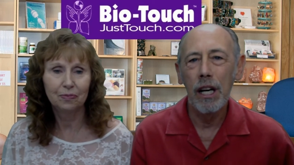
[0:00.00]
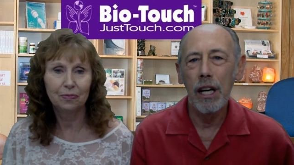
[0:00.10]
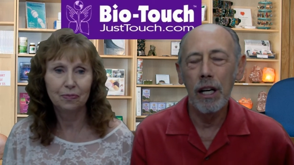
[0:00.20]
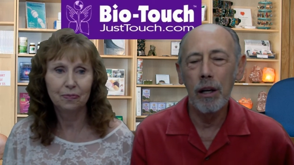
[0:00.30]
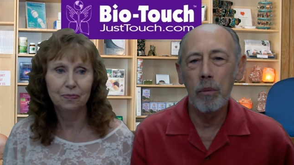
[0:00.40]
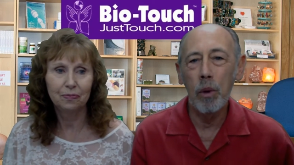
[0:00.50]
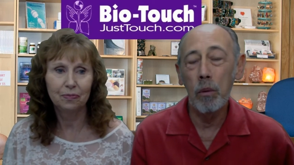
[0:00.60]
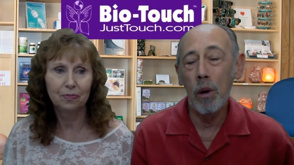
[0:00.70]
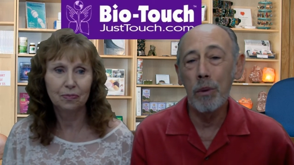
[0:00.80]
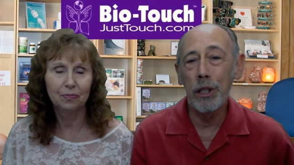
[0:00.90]
Speaker 1: Uh, but
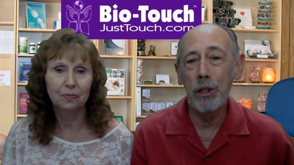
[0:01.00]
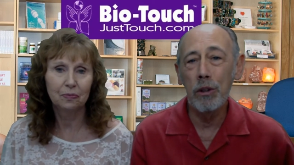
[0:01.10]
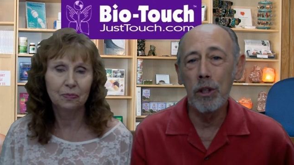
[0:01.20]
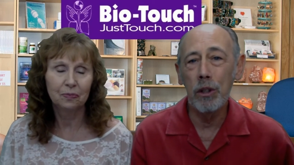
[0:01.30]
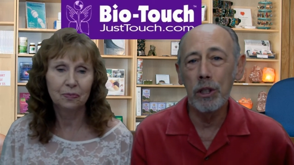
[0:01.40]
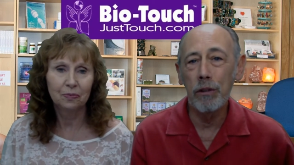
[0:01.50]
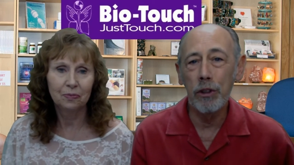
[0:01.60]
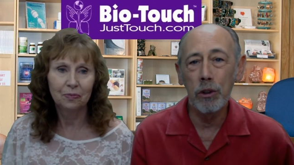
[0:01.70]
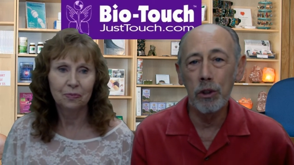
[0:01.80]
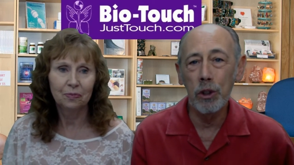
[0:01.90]
what we do know is if
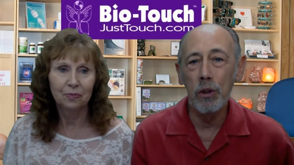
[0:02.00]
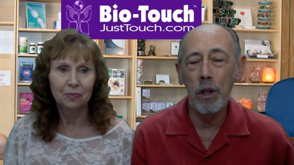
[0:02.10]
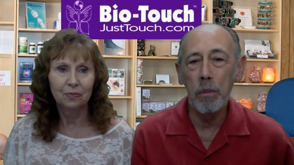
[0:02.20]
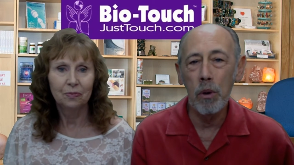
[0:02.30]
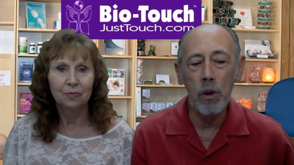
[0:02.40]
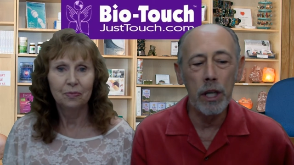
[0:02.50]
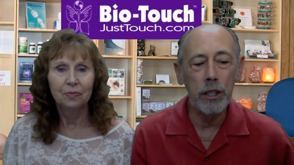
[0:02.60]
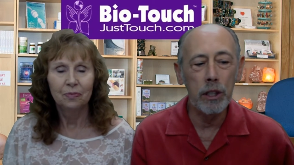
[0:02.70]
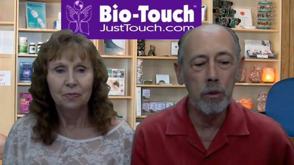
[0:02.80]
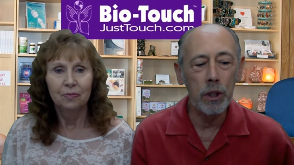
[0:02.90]
you'll do the
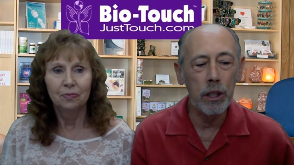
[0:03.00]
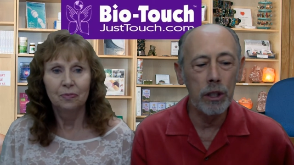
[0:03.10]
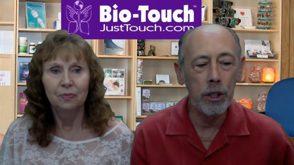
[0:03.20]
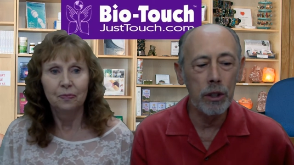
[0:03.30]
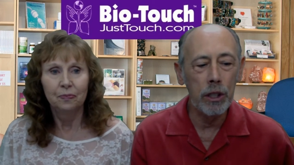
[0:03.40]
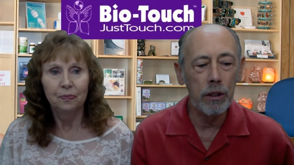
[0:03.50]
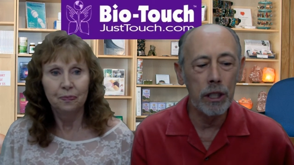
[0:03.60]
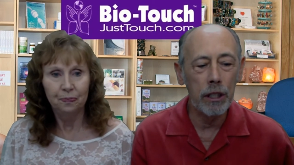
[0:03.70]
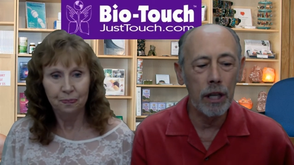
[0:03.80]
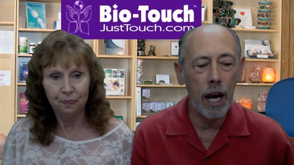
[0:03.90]
points, and we're going to show you
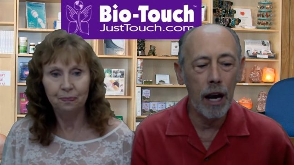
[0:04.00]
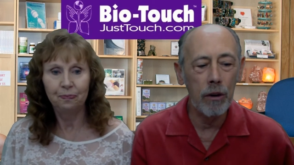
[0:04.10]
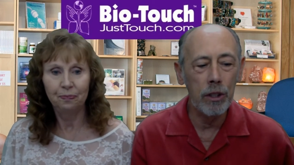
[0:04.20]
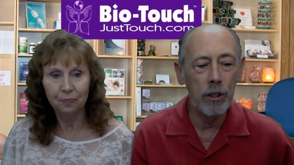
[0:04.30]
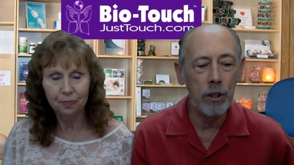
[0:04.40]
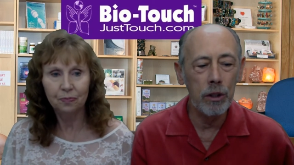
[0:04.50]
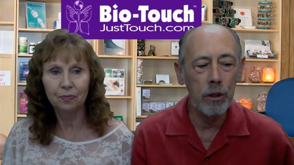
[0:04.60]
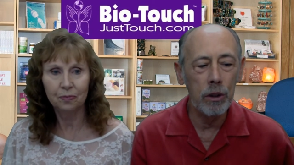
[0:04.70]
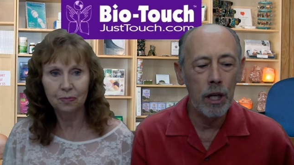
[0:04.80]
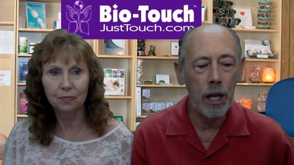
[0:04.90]
here how to
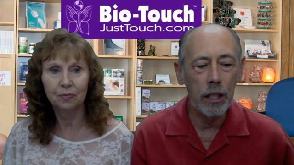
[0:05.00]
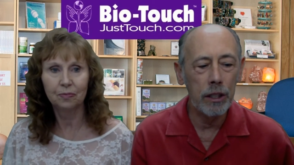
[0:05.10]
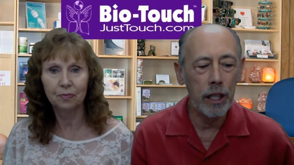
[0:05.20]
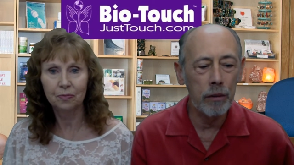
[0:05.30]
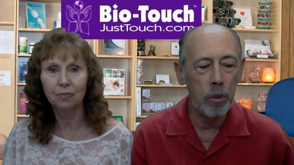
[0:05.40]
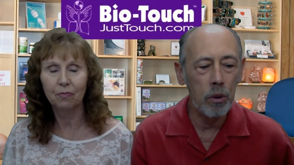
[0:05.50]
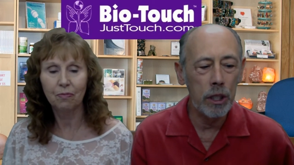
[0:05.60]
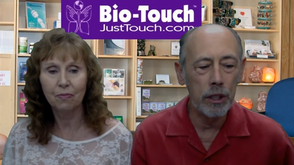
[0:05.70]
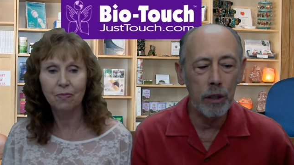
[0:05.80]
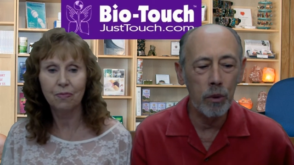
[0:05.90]
do a set of
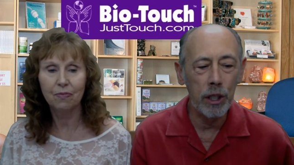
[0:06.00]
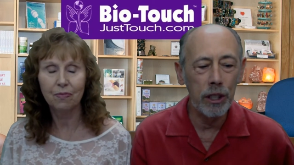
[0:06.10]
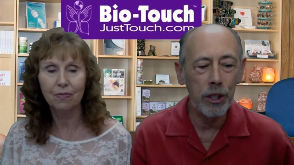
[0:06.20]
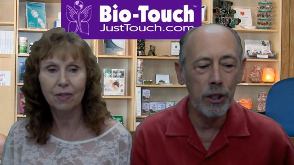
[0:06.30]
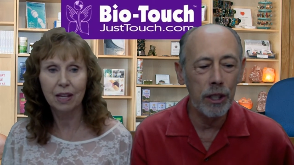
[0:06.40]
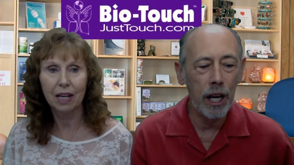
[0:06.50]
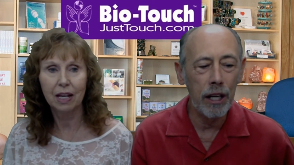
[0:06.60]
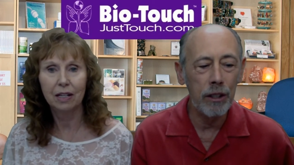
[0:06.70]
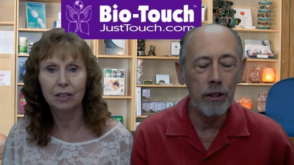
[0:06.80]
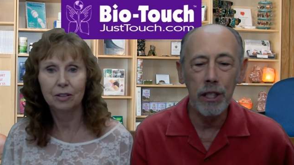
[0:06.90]
points, and we're going to show you how
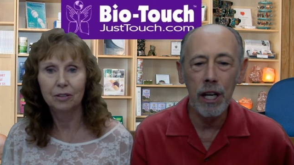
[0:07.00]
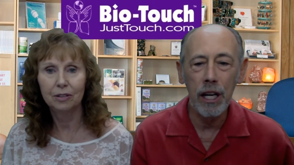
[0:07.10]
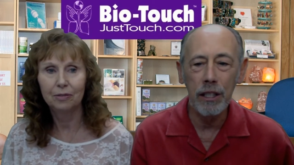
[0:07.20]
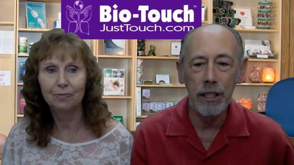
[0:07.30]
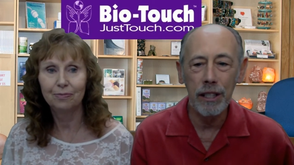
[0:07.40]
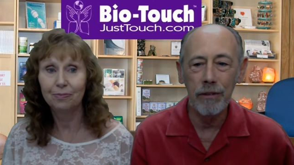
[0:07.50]
to do the eye set.